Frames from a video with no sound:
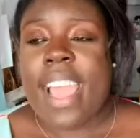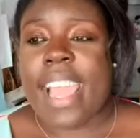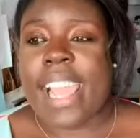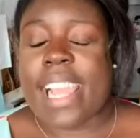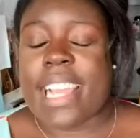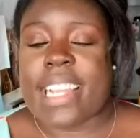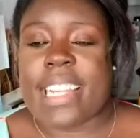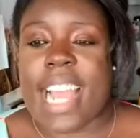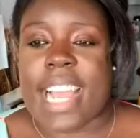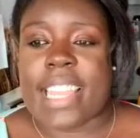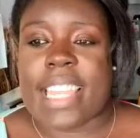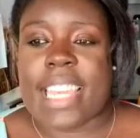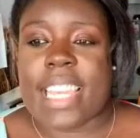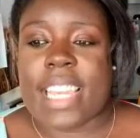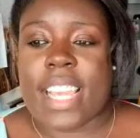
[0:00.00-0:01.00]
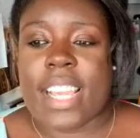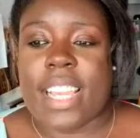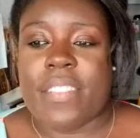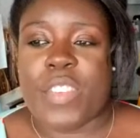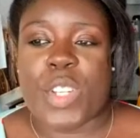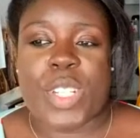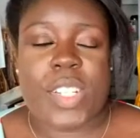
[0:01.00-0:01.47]
And I think
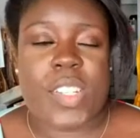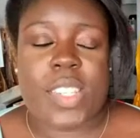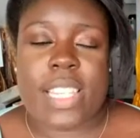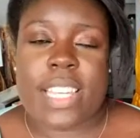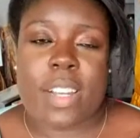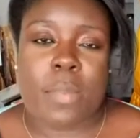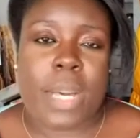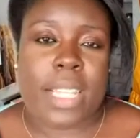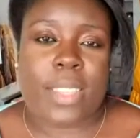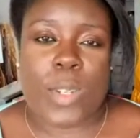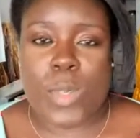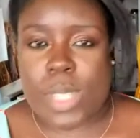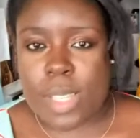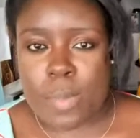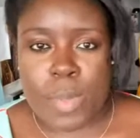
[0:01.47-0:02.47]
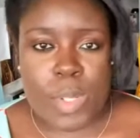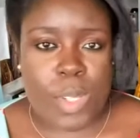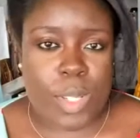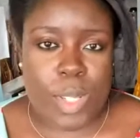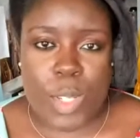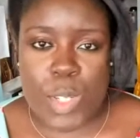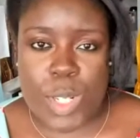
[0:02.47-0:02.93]
if you could just think about those simple
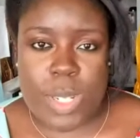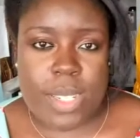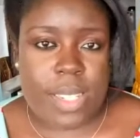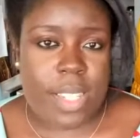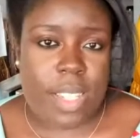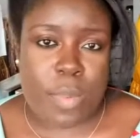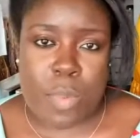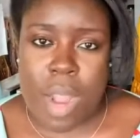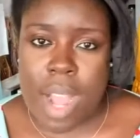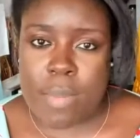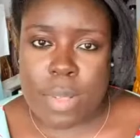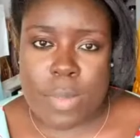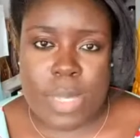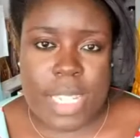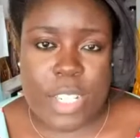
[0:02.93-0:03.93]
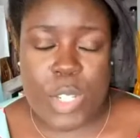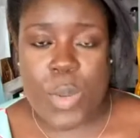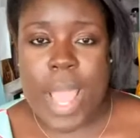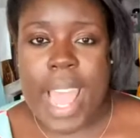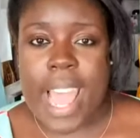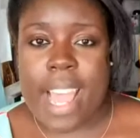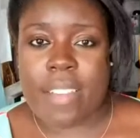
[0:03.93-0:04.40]
solutions to the problems that you
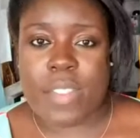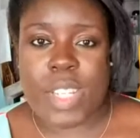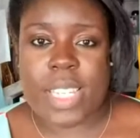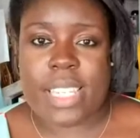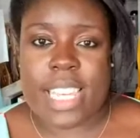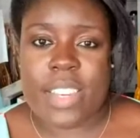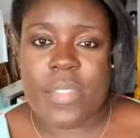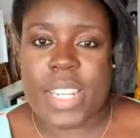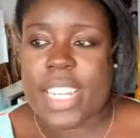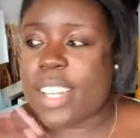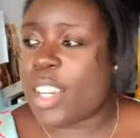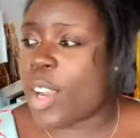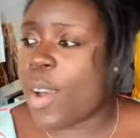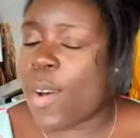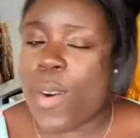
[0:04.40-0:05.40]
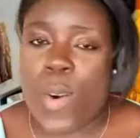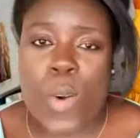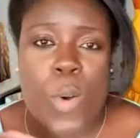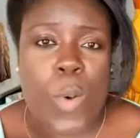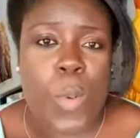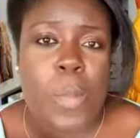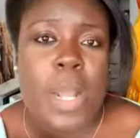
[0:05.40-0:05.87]
have, just even in your
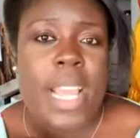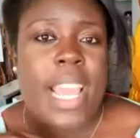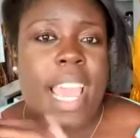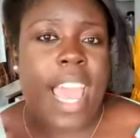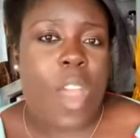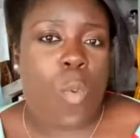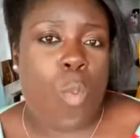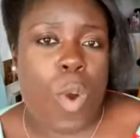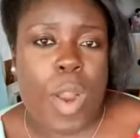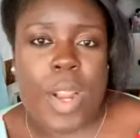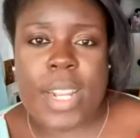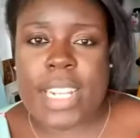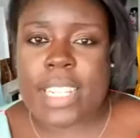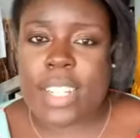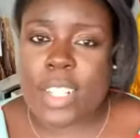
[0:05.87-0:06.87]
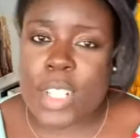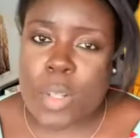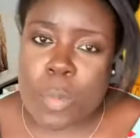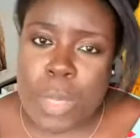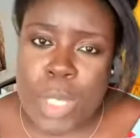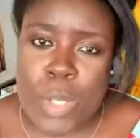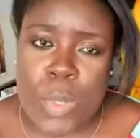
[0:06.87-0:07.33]
home, at work, in your
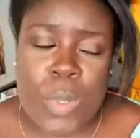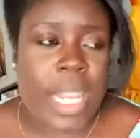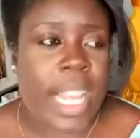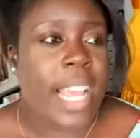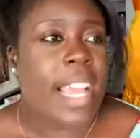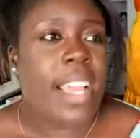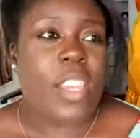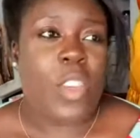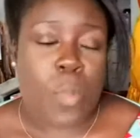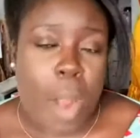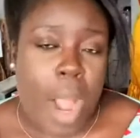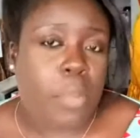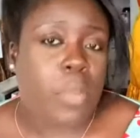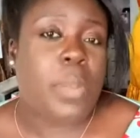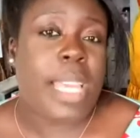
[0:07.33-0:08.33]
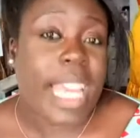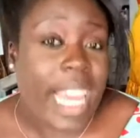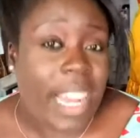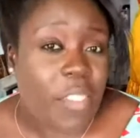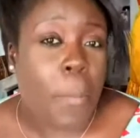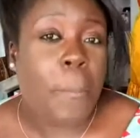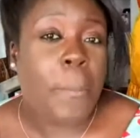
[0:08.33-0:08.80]
commute, you probably
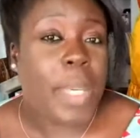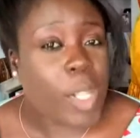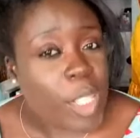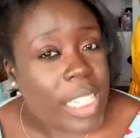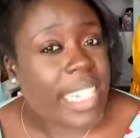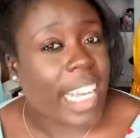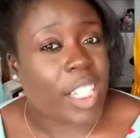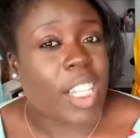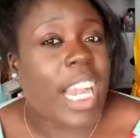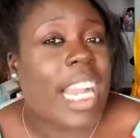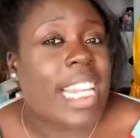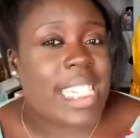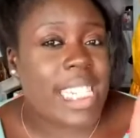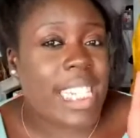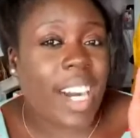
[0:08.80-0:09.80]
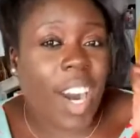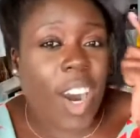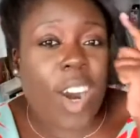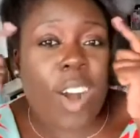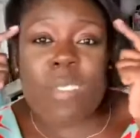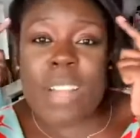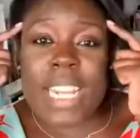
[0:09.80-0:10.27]
have $1 million idea
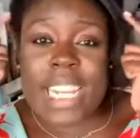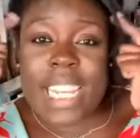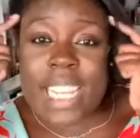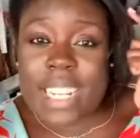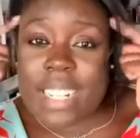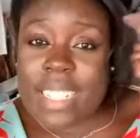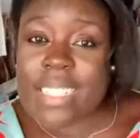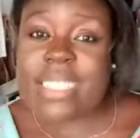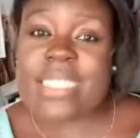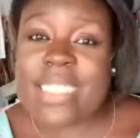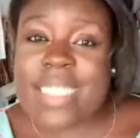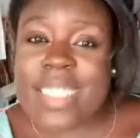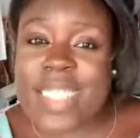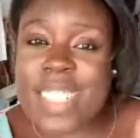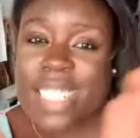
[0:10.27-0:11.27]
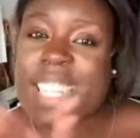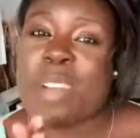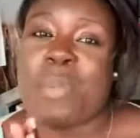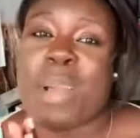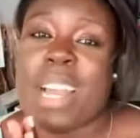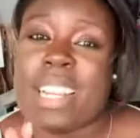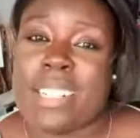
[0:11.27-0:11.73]
already here. Just think
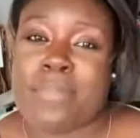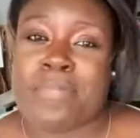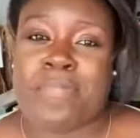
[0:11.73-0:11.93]
about it.